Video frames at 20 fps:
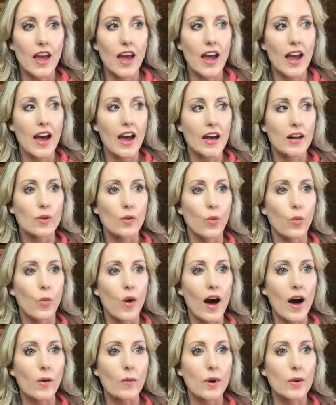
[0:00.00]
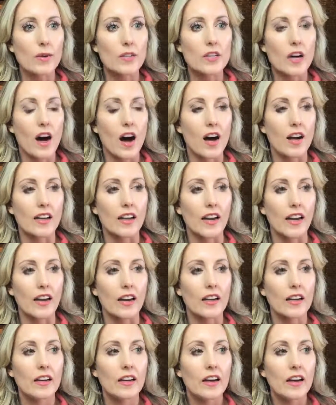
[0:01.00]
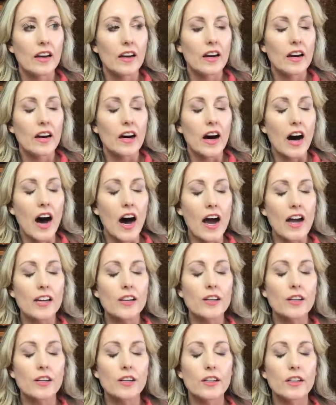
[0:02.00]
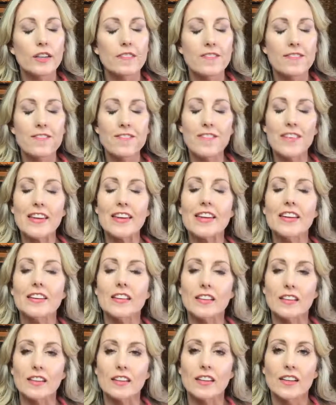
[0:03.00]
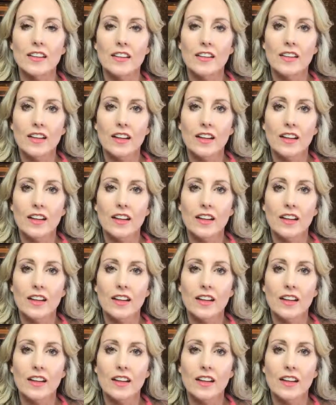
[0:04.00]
And while we were talking, I could feel